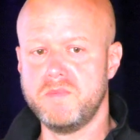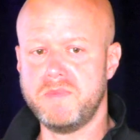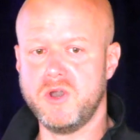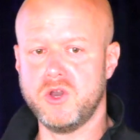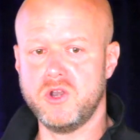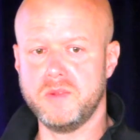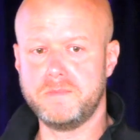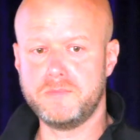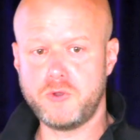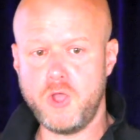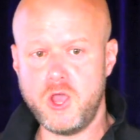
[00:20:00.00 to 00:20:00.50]

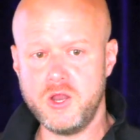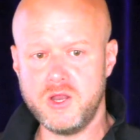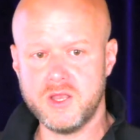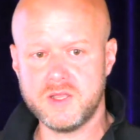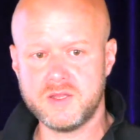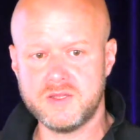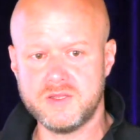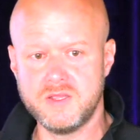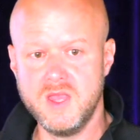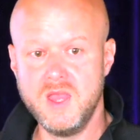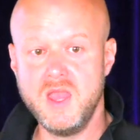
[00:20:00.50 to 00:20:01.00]
about a
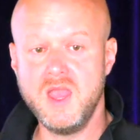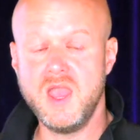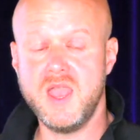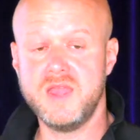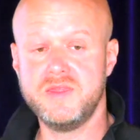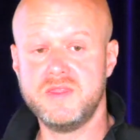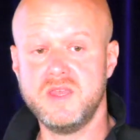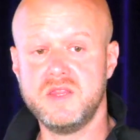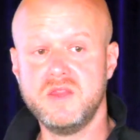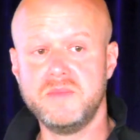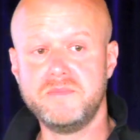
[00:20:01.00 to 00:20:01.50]
product,
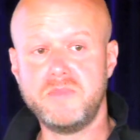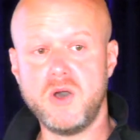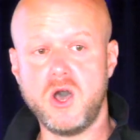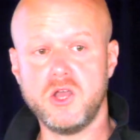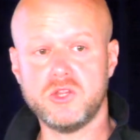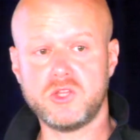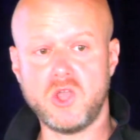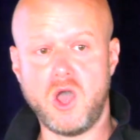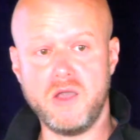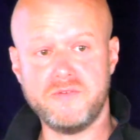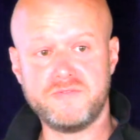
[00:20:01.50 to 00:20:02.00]
and then the
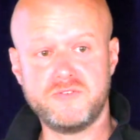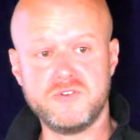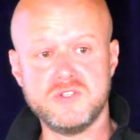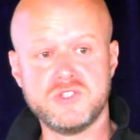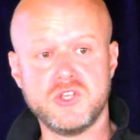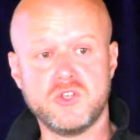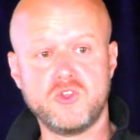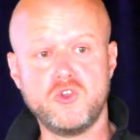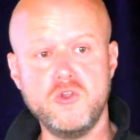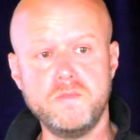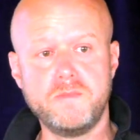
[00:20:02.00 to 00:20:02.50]
bot offers
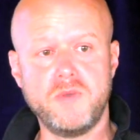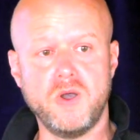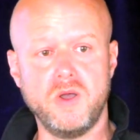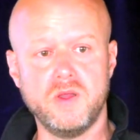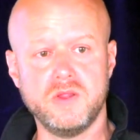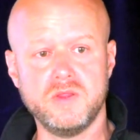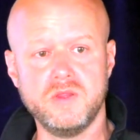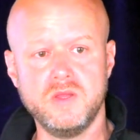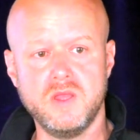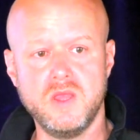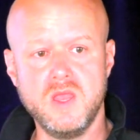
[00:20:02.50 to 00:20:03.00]
a
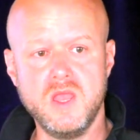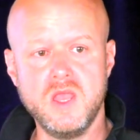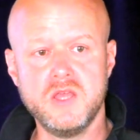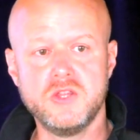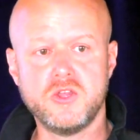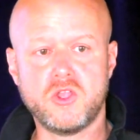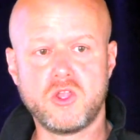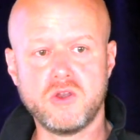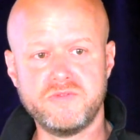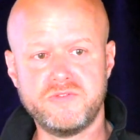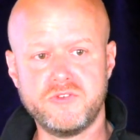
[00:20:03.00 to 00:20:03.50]
coupon,
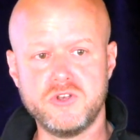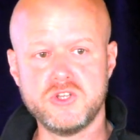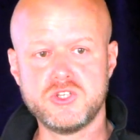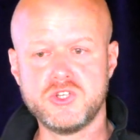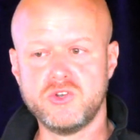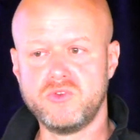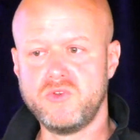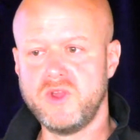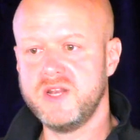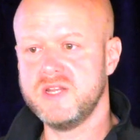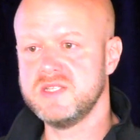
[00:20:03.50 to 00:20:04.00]
the
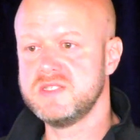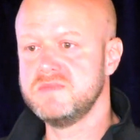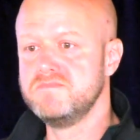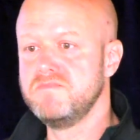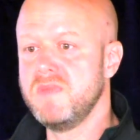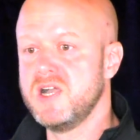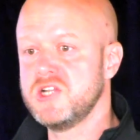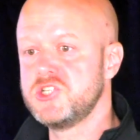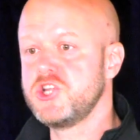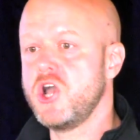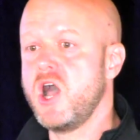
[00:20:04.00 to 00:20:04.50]
conversion rate is
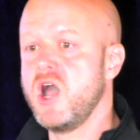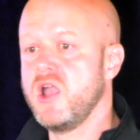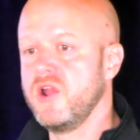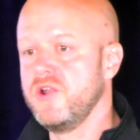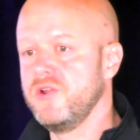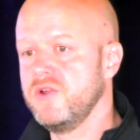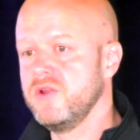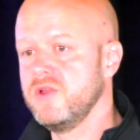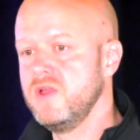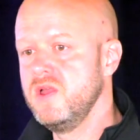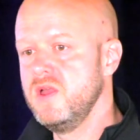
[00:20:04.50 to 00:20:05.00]
much
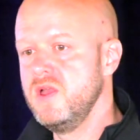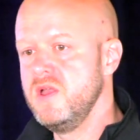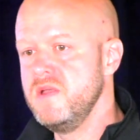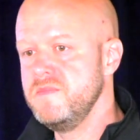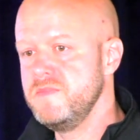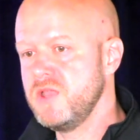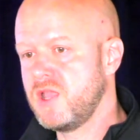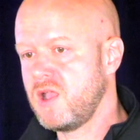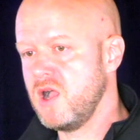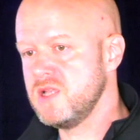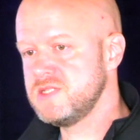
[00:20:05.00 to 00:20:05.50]
higher
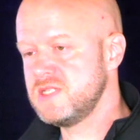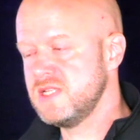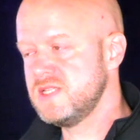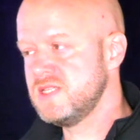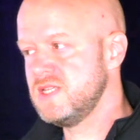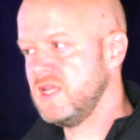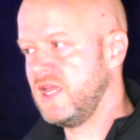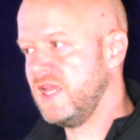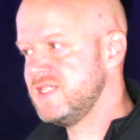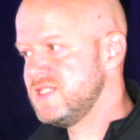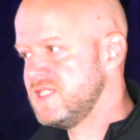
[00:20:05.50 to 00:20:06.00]
because
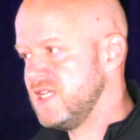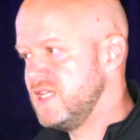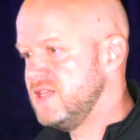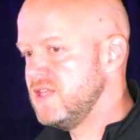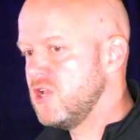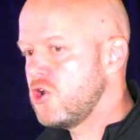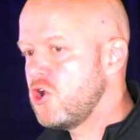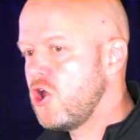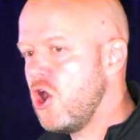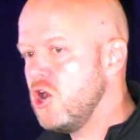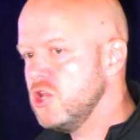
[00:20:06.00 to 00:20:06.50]
it's in
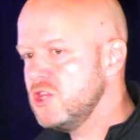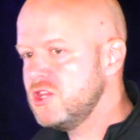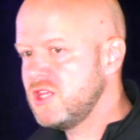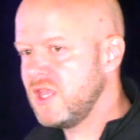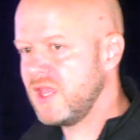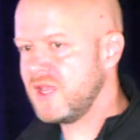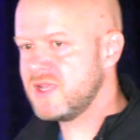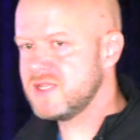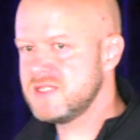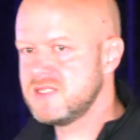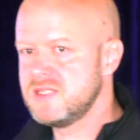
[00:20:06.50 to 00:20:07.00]
the
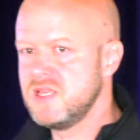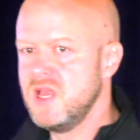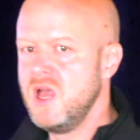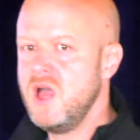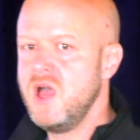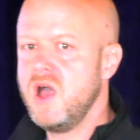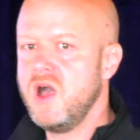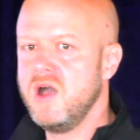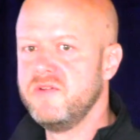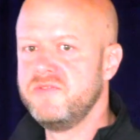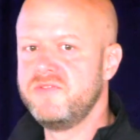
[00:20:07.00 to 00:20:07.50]
context
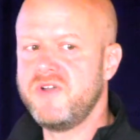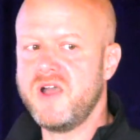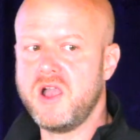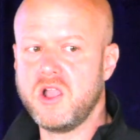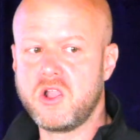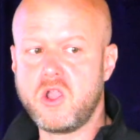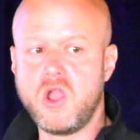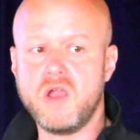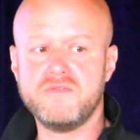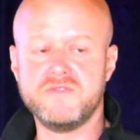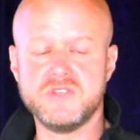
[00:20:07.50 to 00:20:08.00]
of a
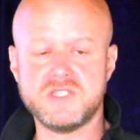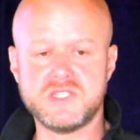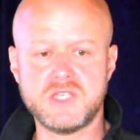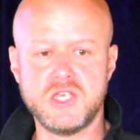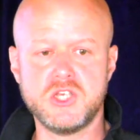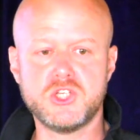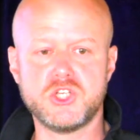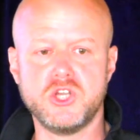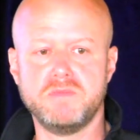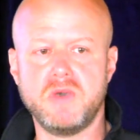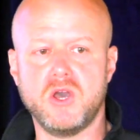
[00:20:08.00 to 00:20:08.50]

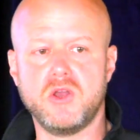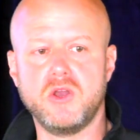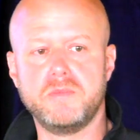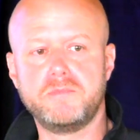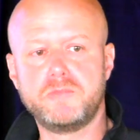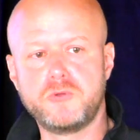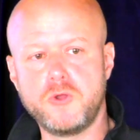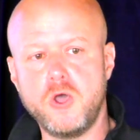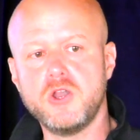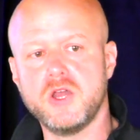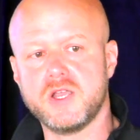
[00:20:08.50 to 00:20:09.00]
conversation about a
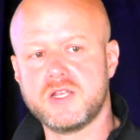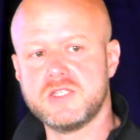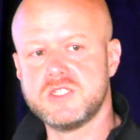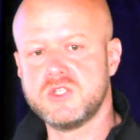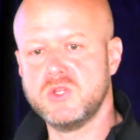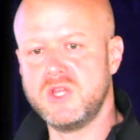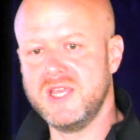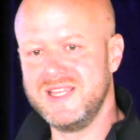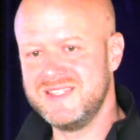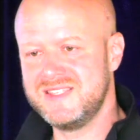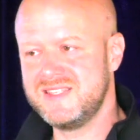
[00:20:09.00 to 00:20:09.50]
product, so
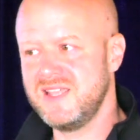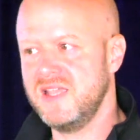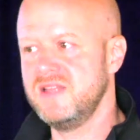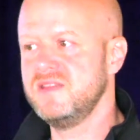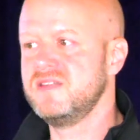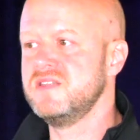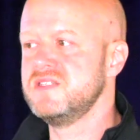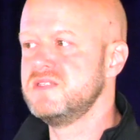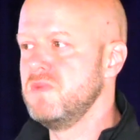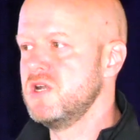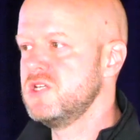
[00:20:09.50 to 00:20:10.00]
the
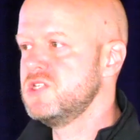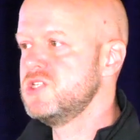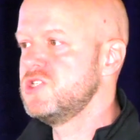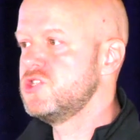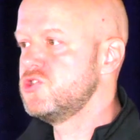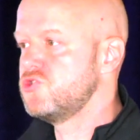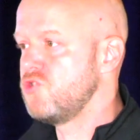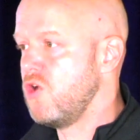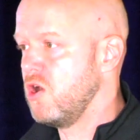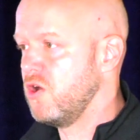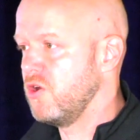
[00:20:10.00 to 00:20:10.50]
intent is much
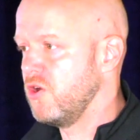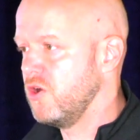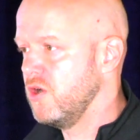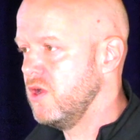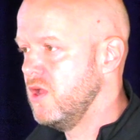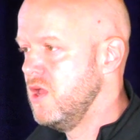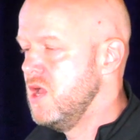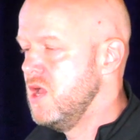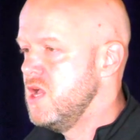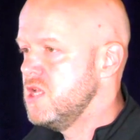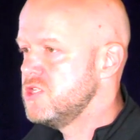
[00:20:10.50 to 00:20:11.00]
stronger.
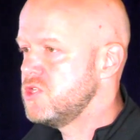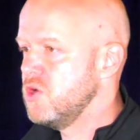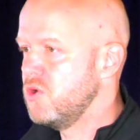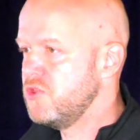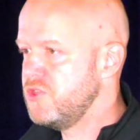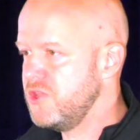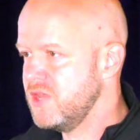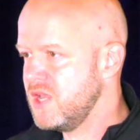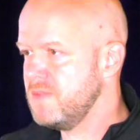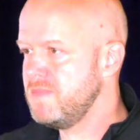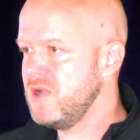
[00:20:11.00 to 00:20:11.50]
So
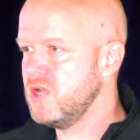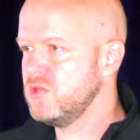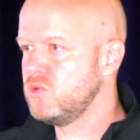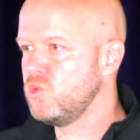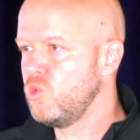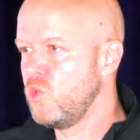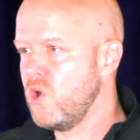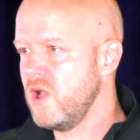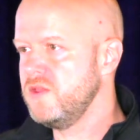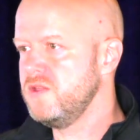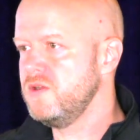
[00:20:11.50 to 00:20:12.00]
think about
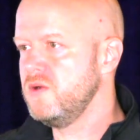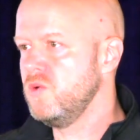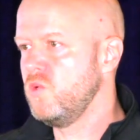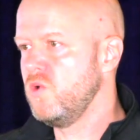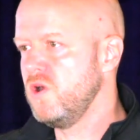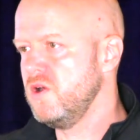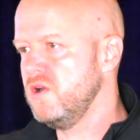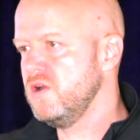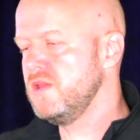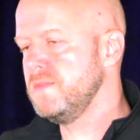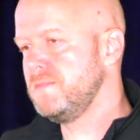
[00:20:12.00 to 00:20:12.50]

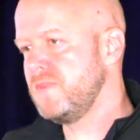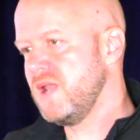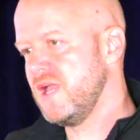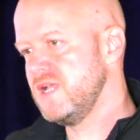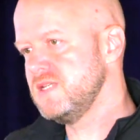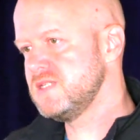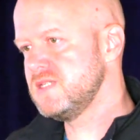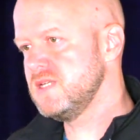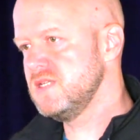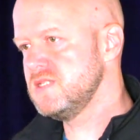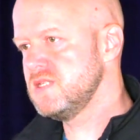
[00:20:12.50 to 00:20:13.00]
where are the
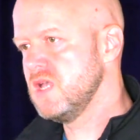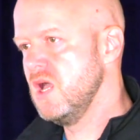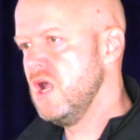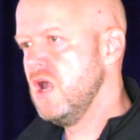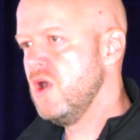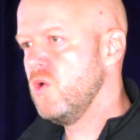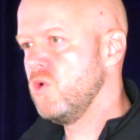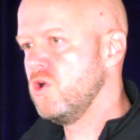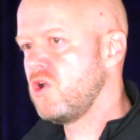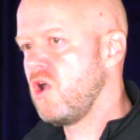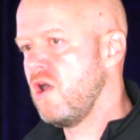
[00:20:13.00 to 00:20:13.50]
places
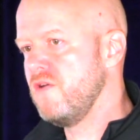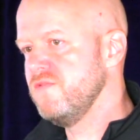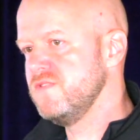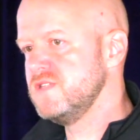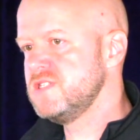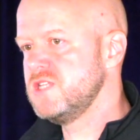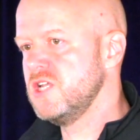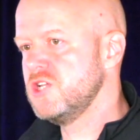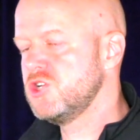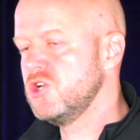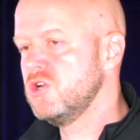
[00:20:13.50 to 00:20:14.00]
where
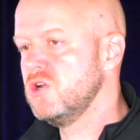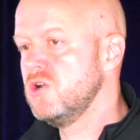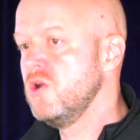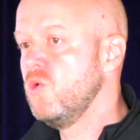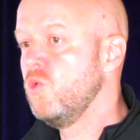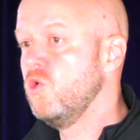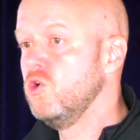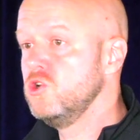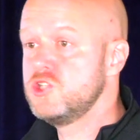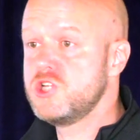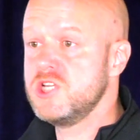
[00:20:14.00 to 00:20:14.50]
conversation
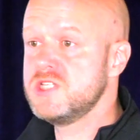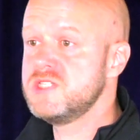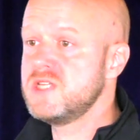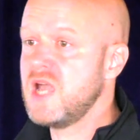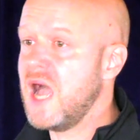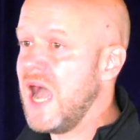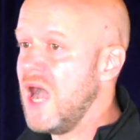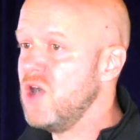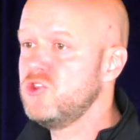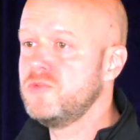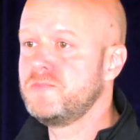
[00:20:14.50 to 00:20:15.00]
will just
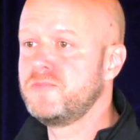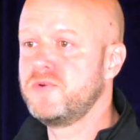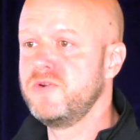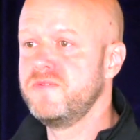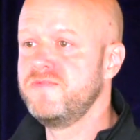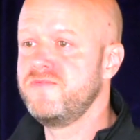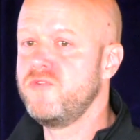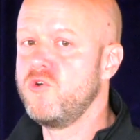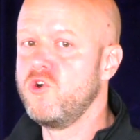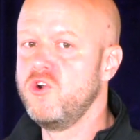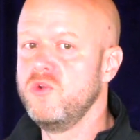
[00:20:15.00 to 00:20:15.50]

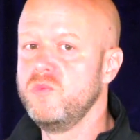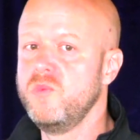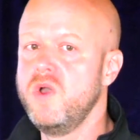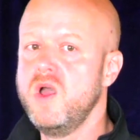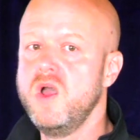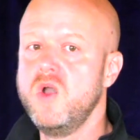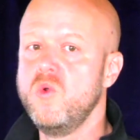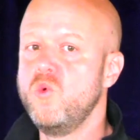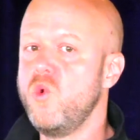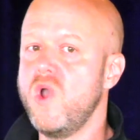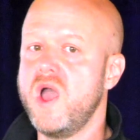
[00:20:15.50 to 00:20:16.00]
outperform
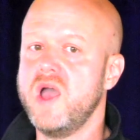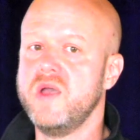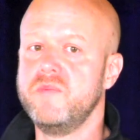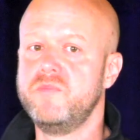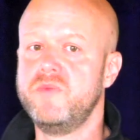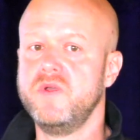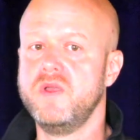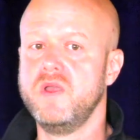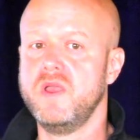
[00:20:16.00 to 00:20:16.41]
web